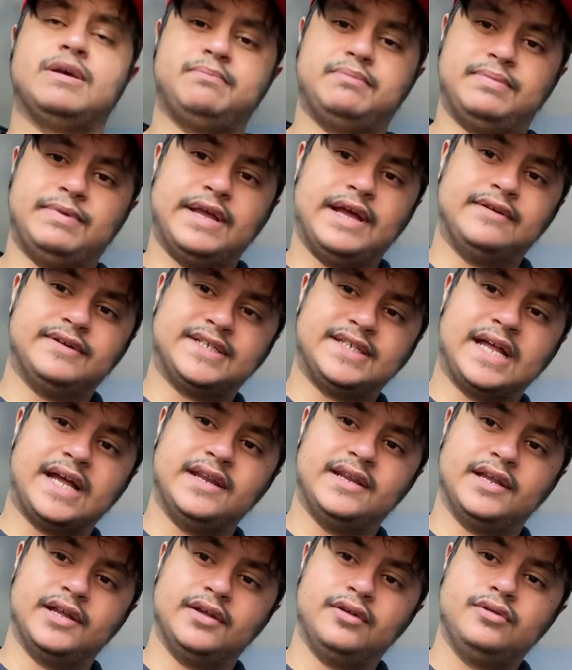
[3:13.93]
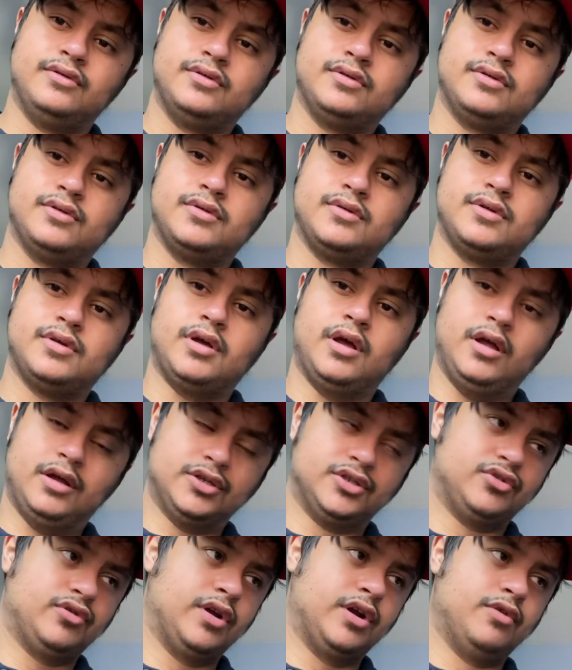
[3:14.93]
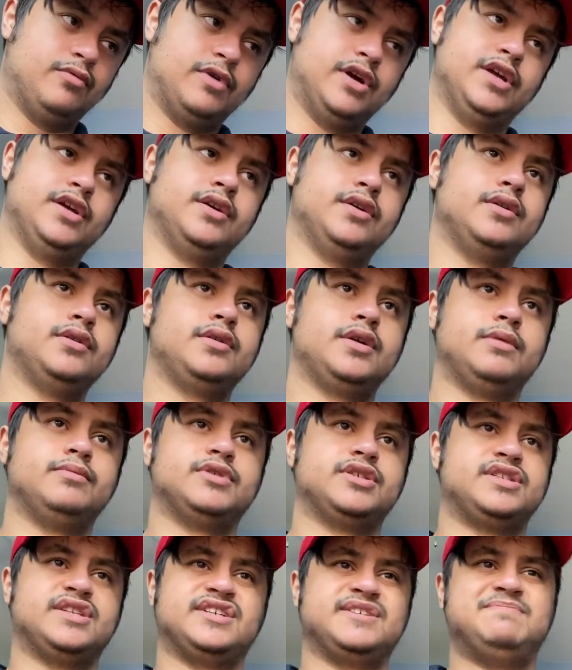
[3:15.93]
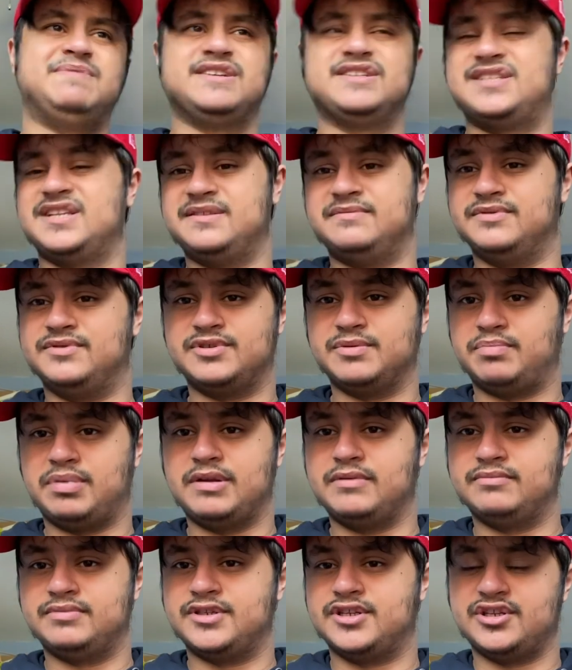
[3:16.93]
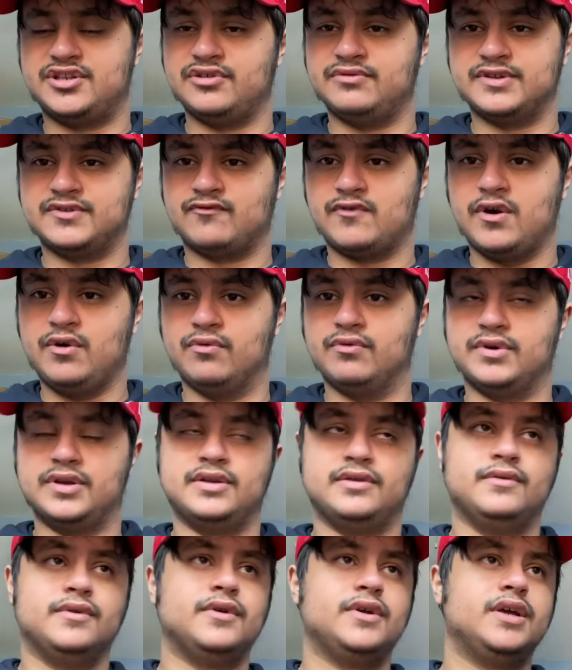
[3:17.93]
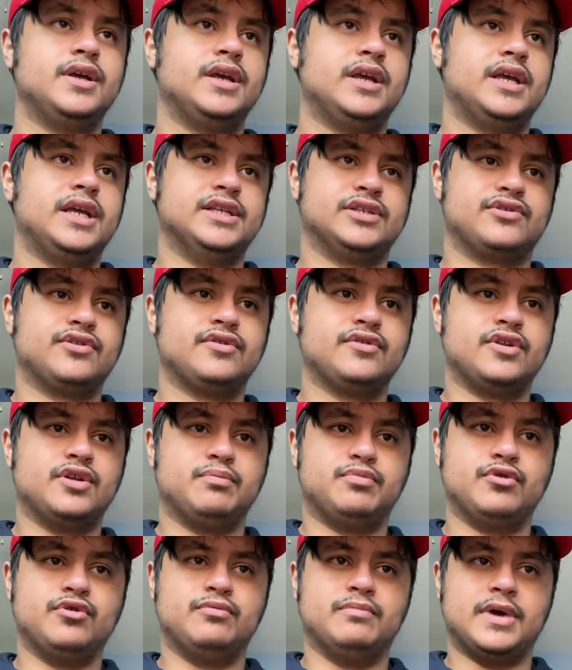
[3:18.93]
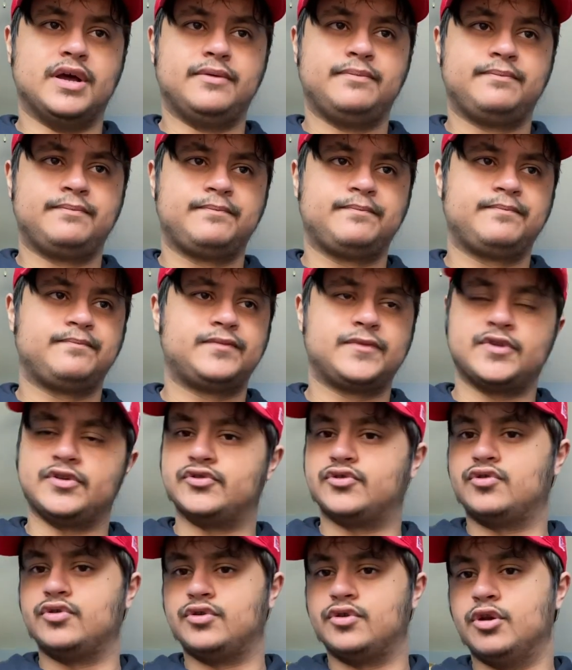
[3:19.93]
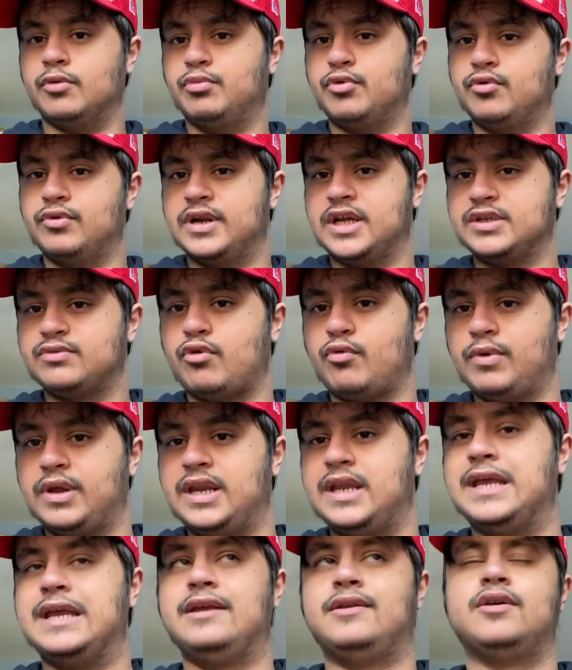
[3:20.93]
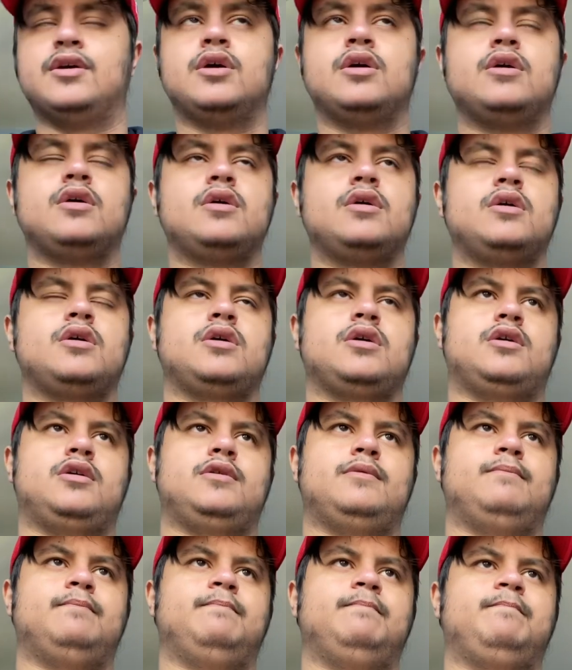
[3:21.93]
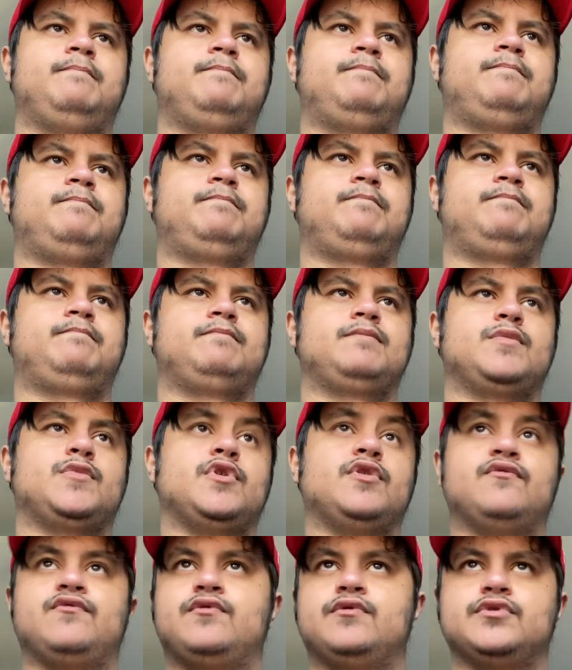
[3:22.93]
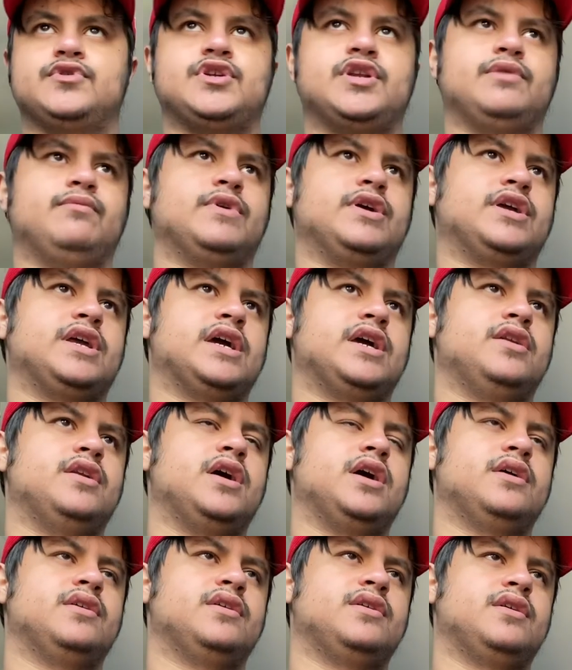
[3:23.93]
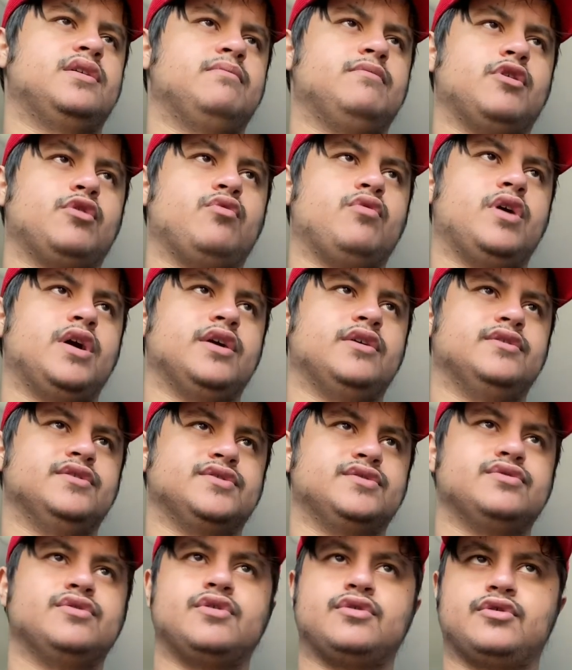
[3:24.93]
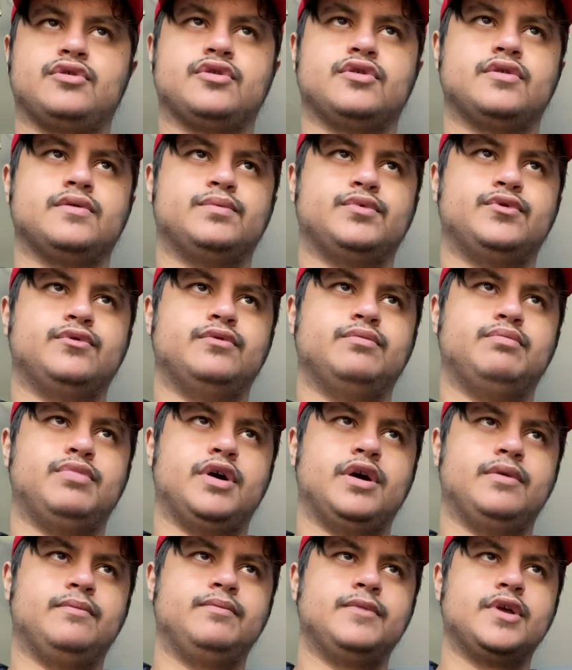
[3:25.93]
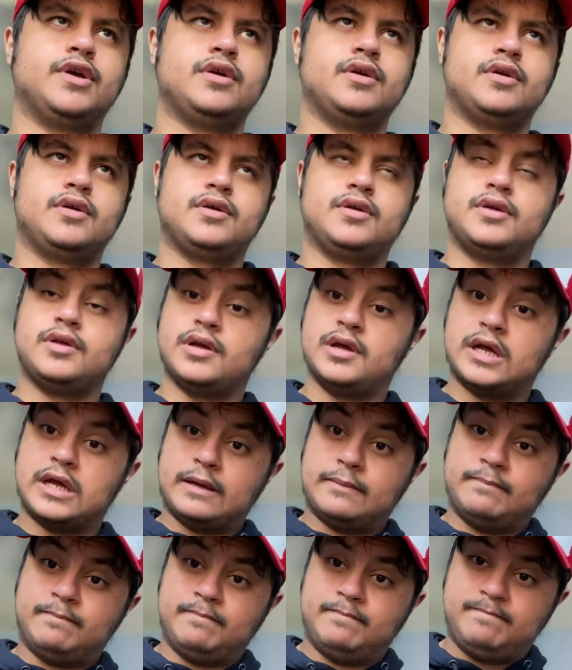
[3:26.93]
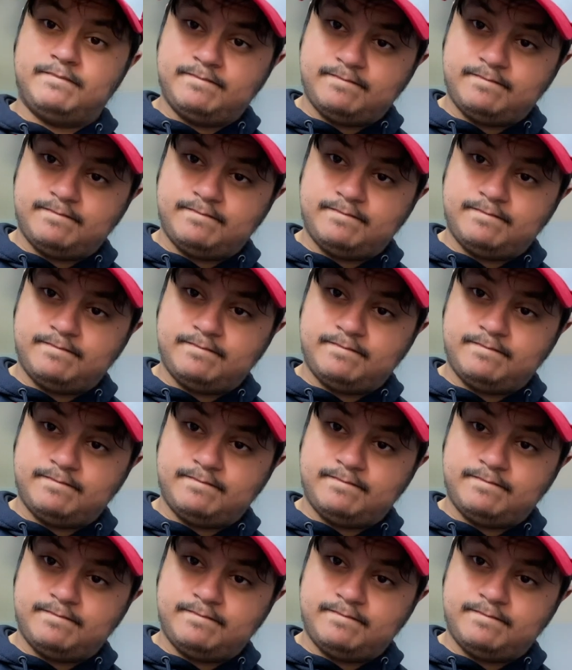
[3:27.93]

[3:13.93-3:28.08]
be outstanding uh, straight away. I'm just expecting him to put to do his role, and he's good on the ball, man. He's good on the ball, and that's what we need. Um, unfortunately, we're getting Maguire, who's not good on the ball, but um,